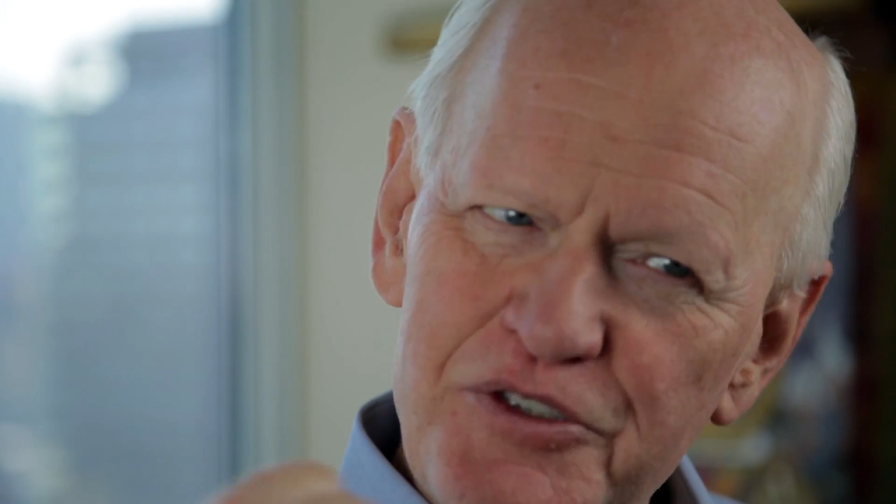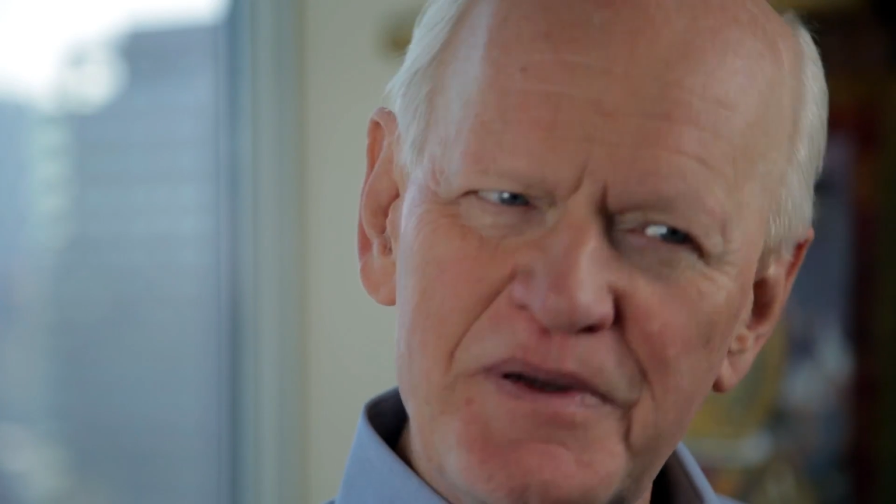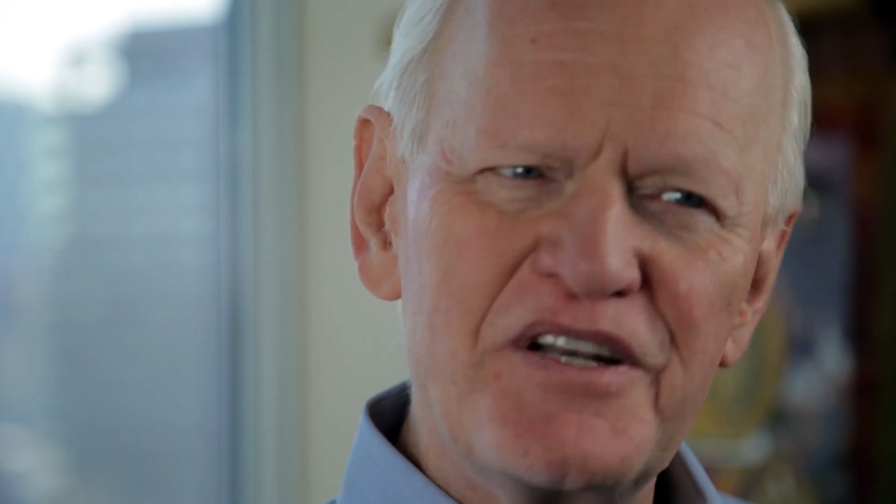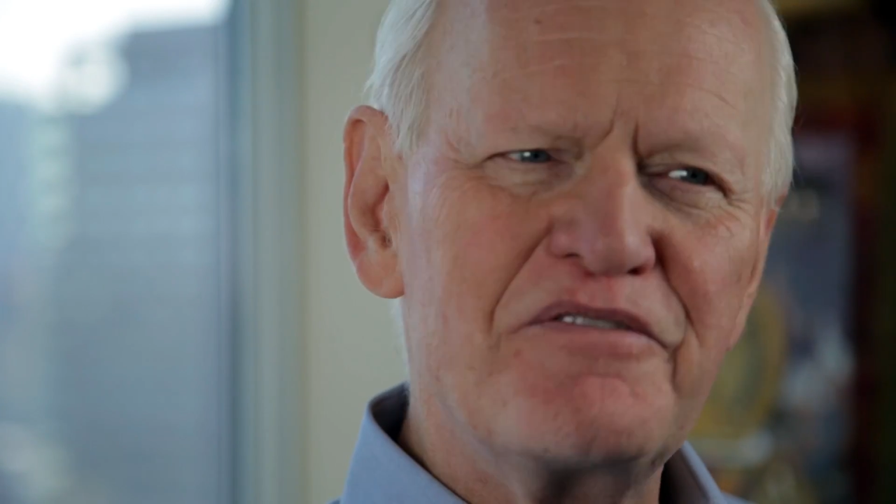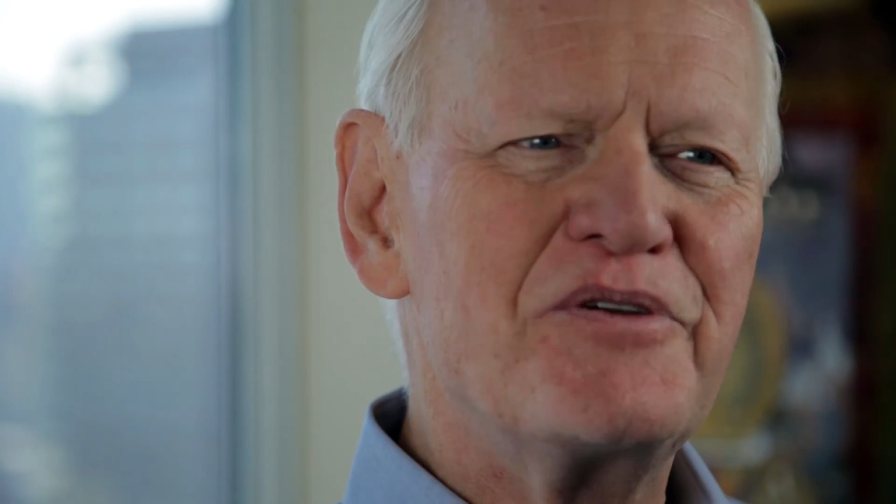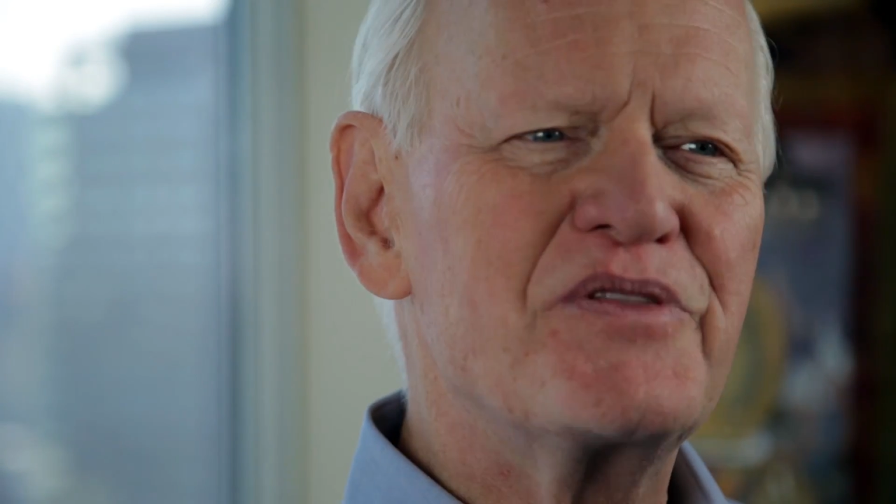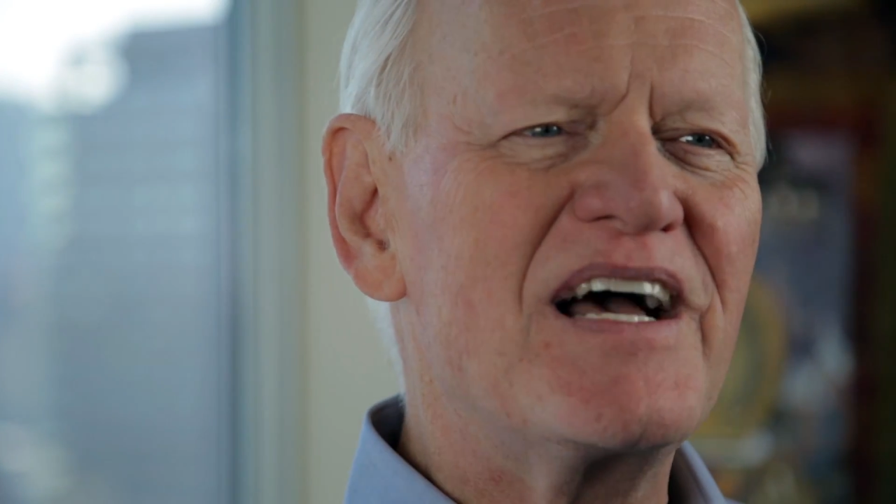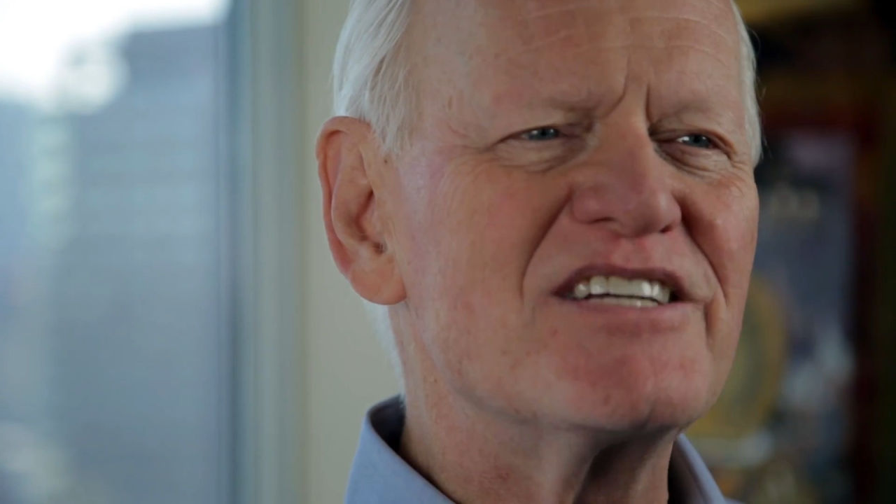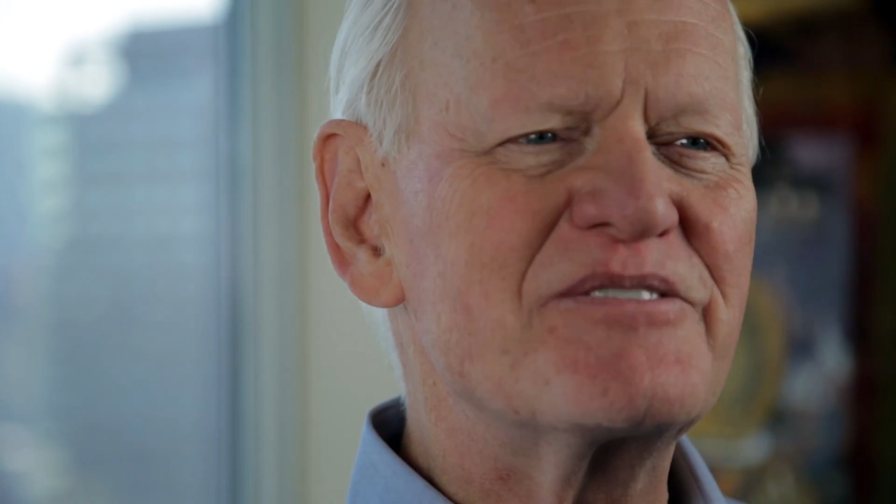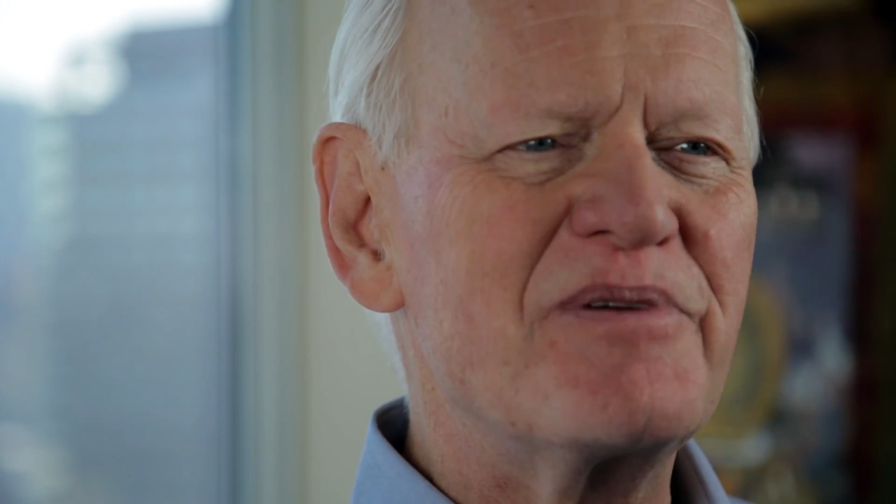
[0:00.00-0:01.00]
spend a few
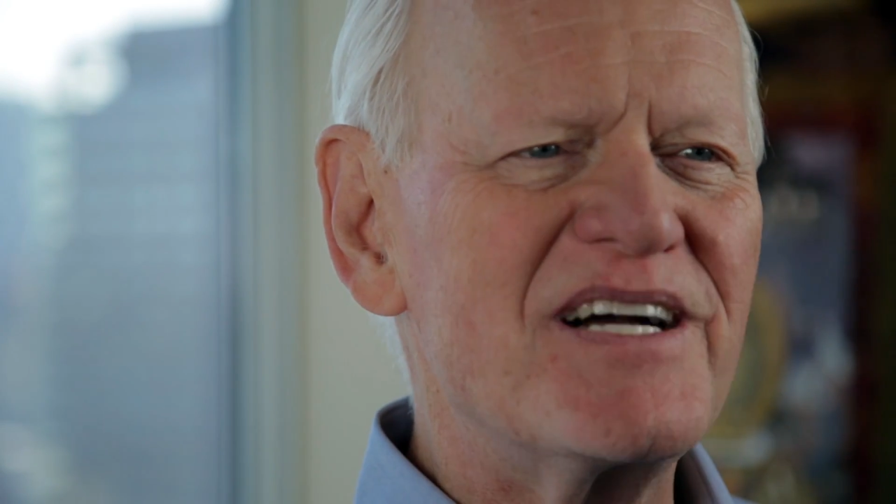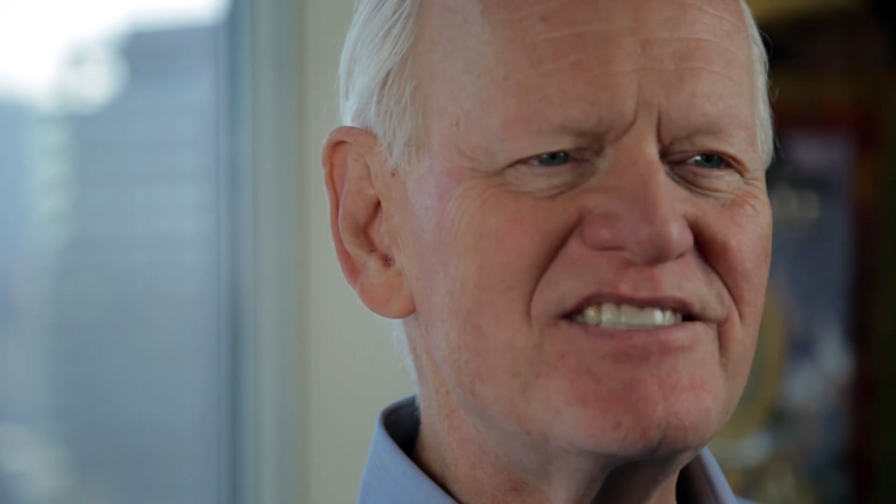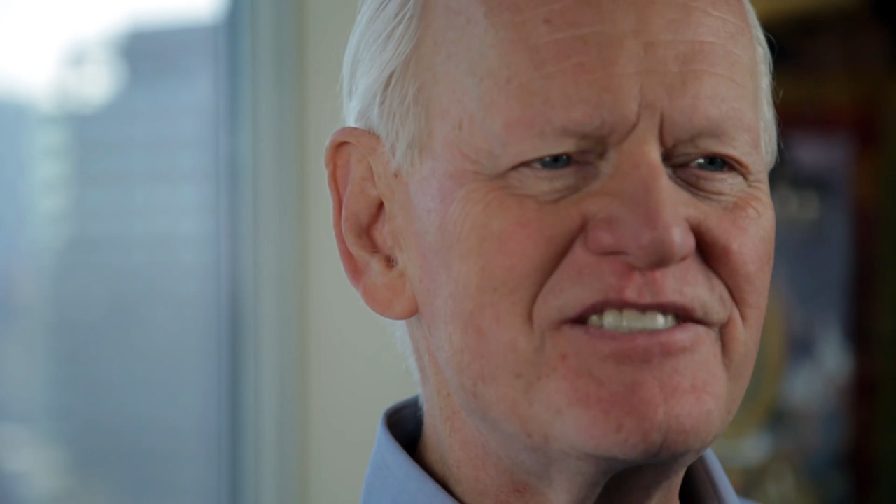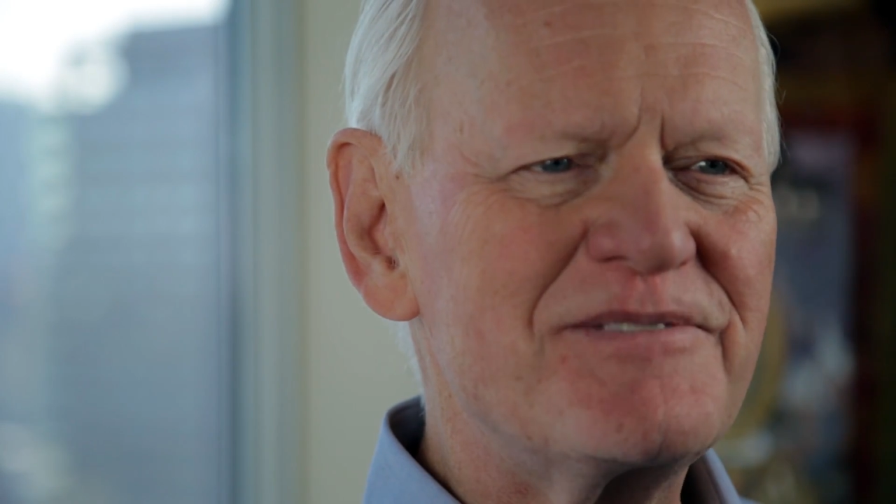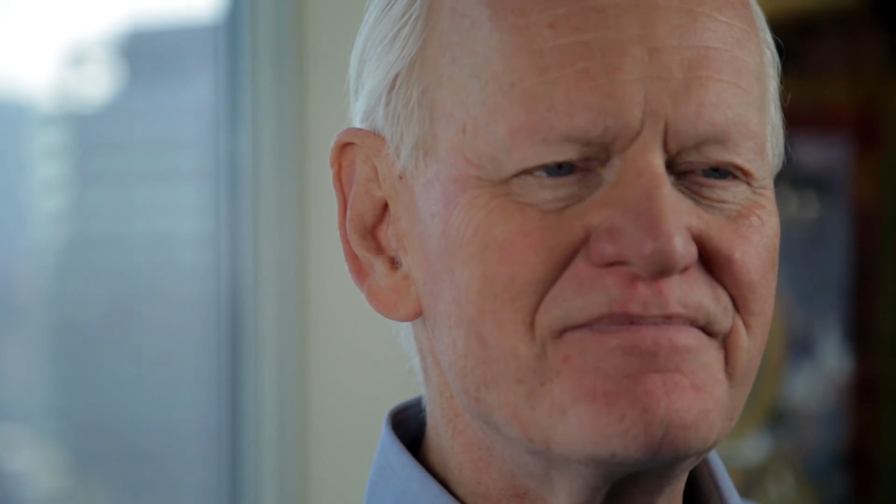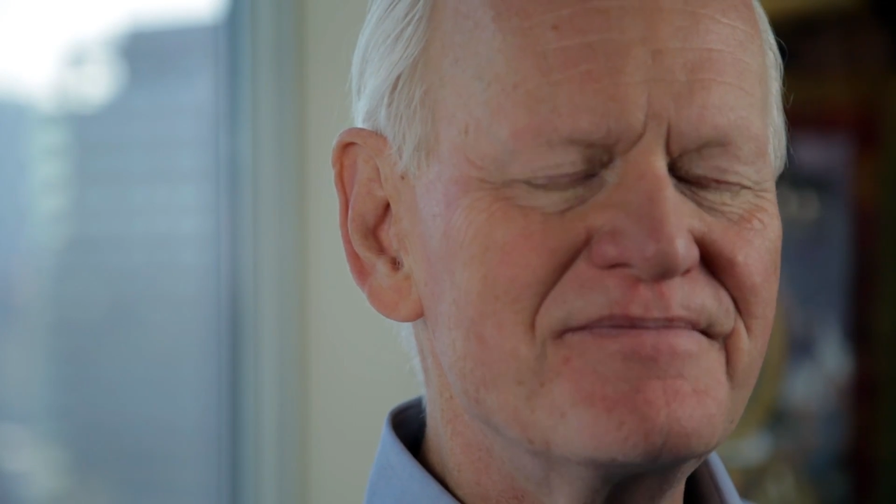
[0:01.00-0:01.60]
$1,000s,